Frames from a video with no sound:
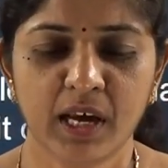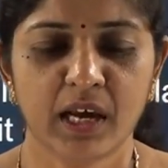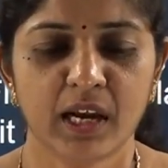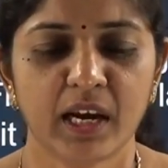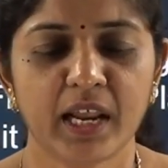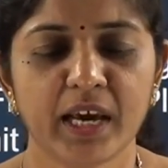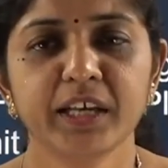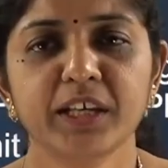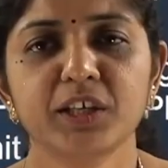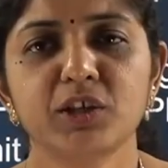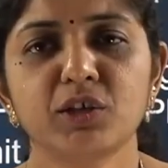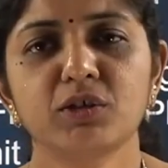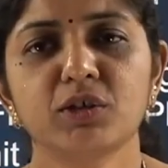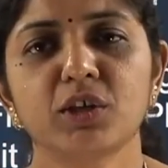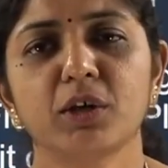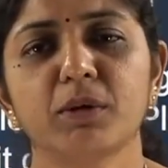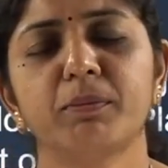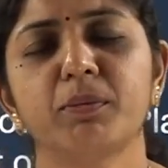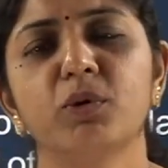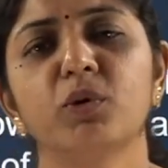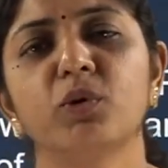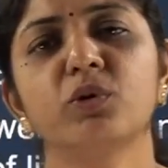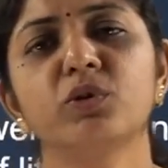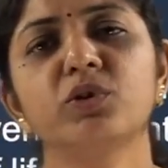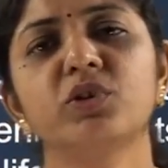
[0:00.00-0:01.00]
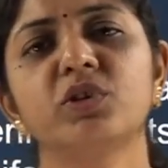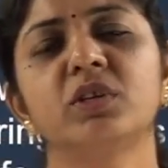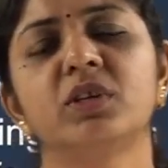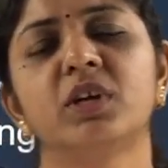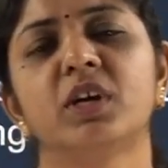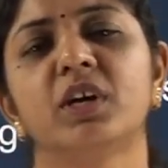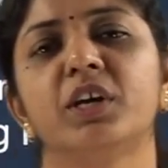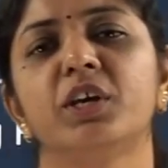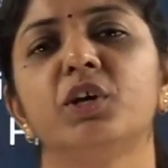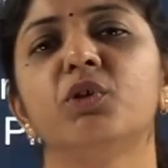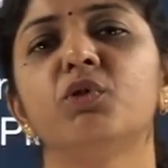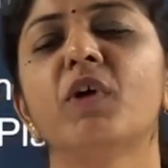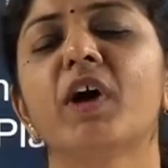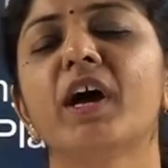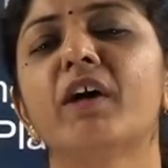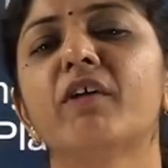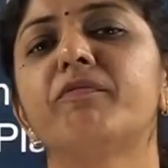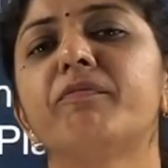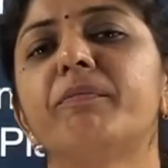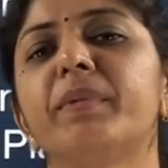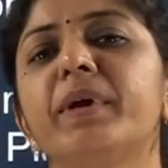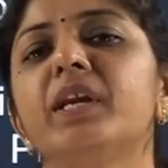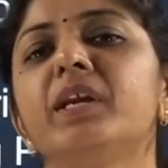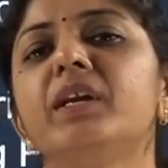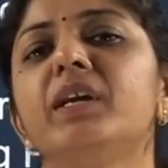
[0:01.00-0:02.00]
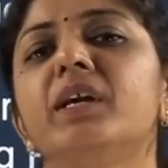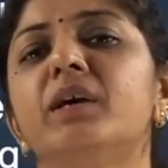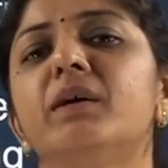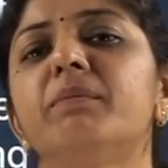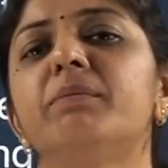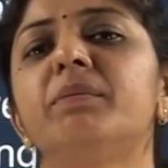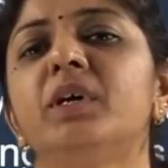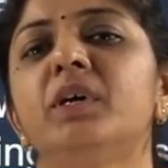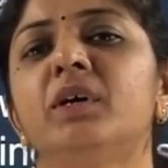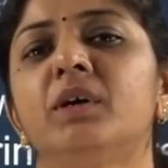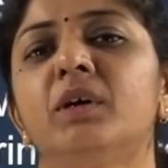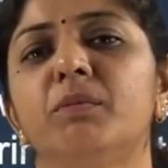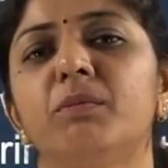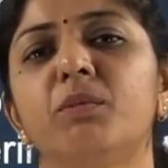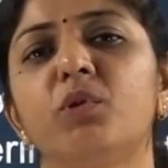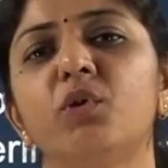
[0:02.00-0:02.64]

like suppose you have picked up